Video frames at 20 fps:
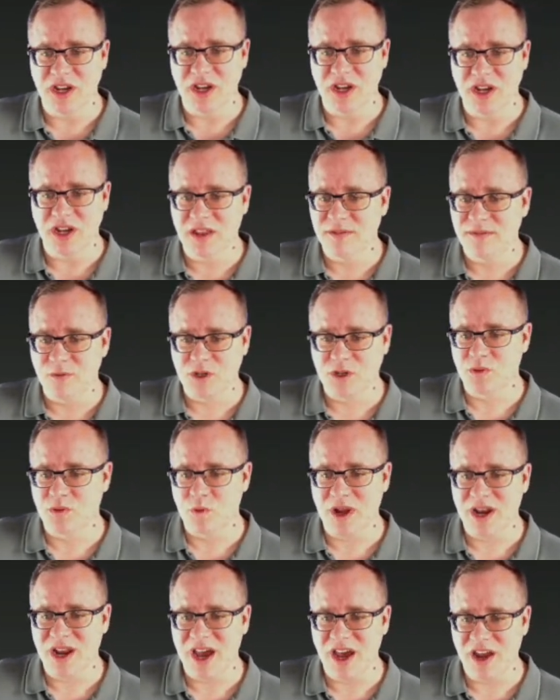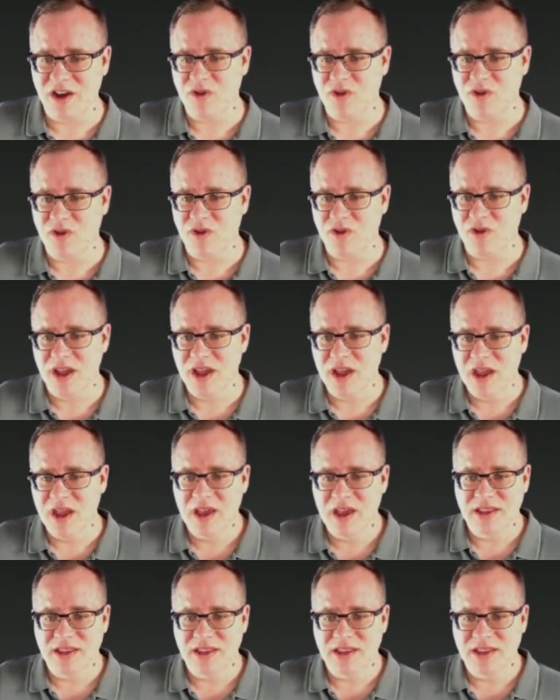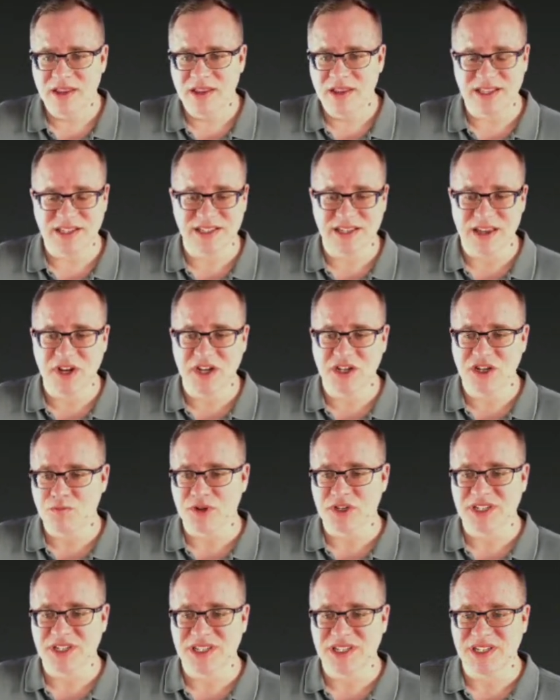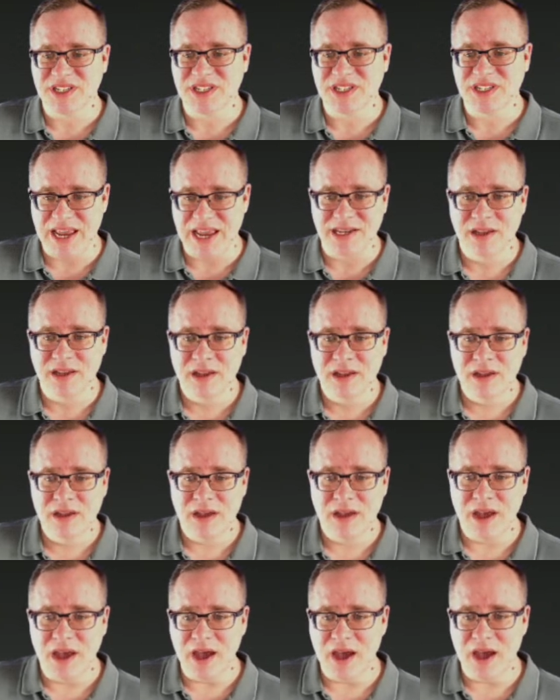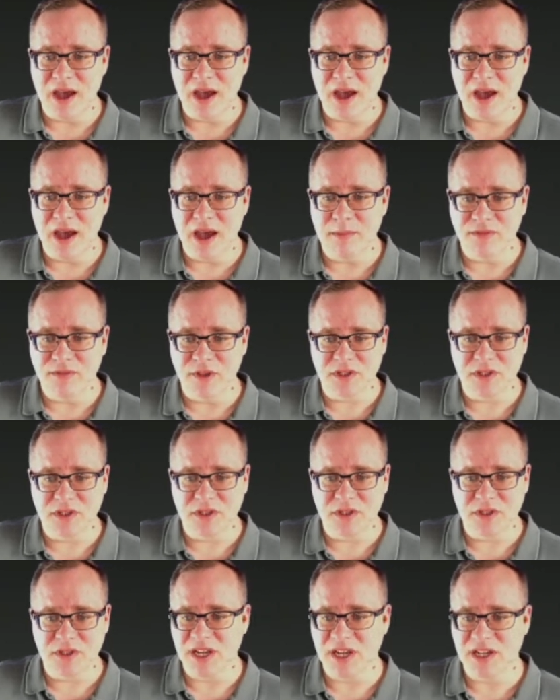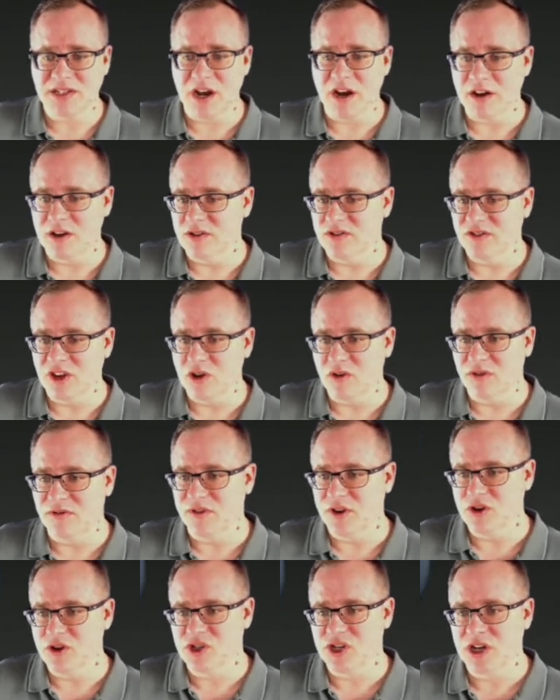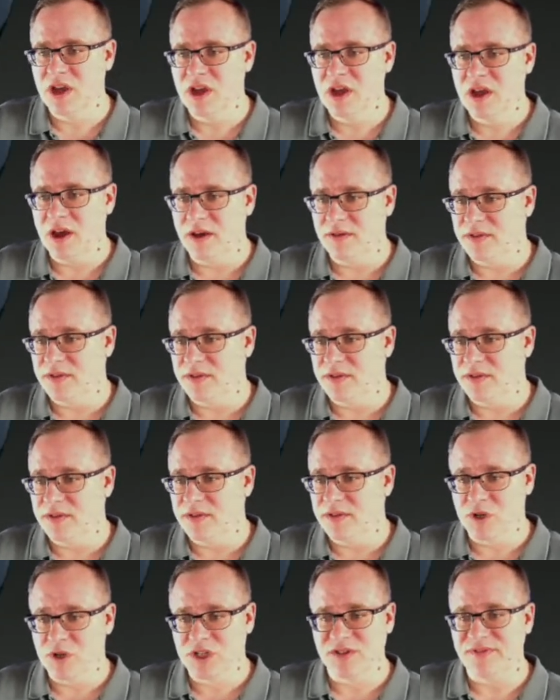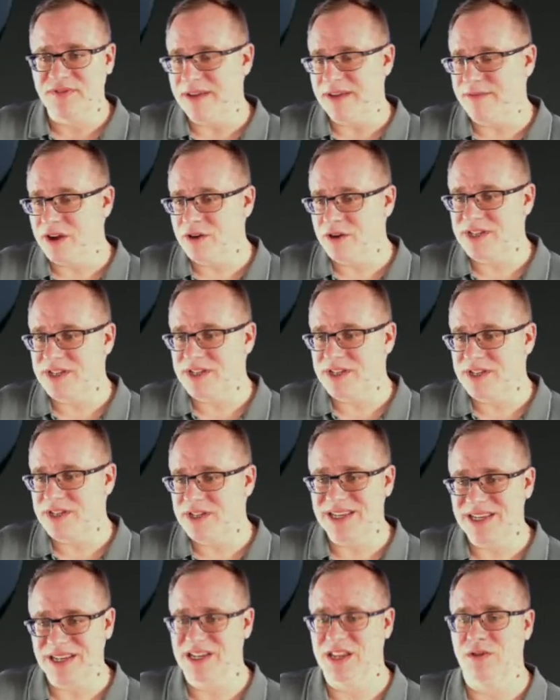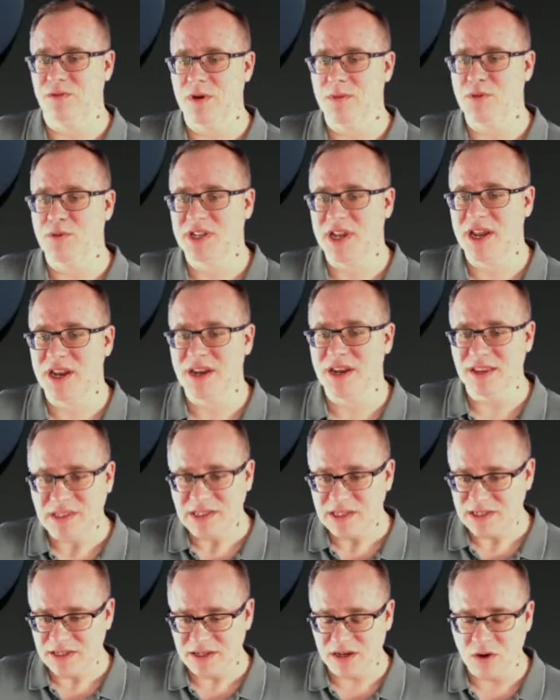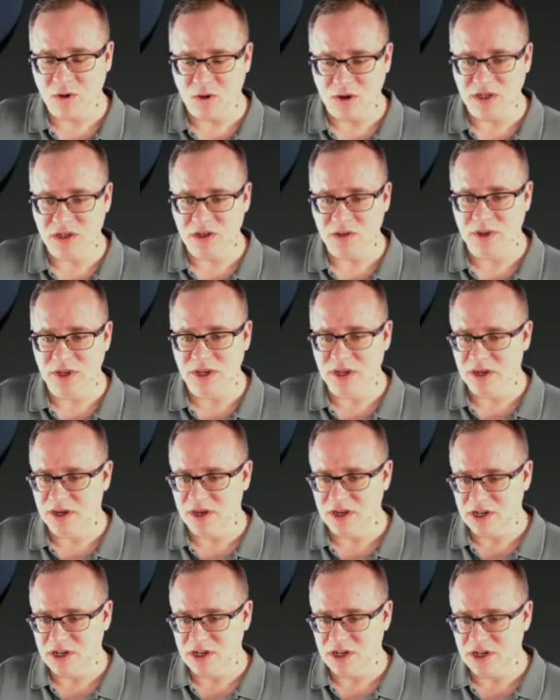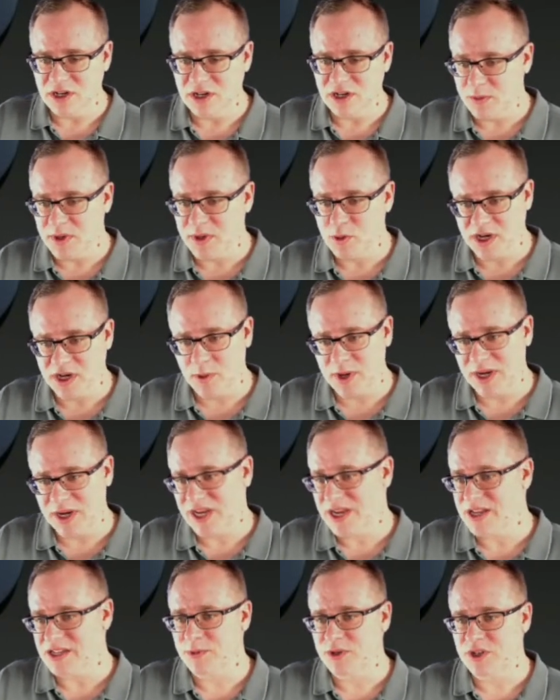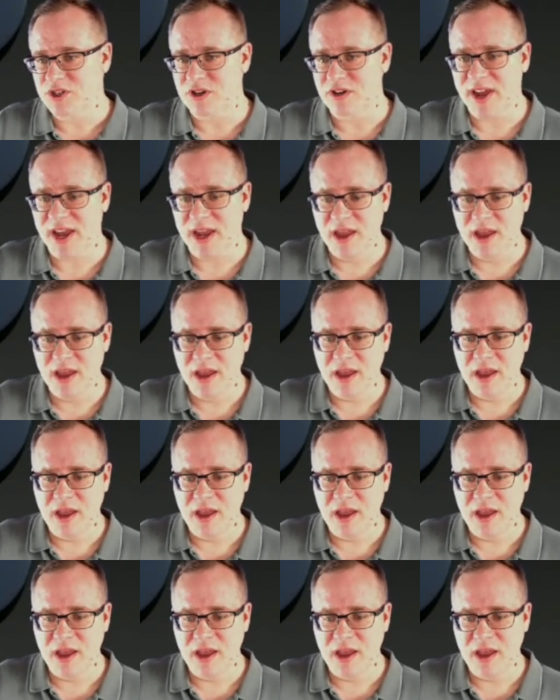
In the Fortune 100, they say that 72% of those companies are using ColdFusion. Of the Fortune 500, 63%, and this is according to an Adobe 2020 customer survey.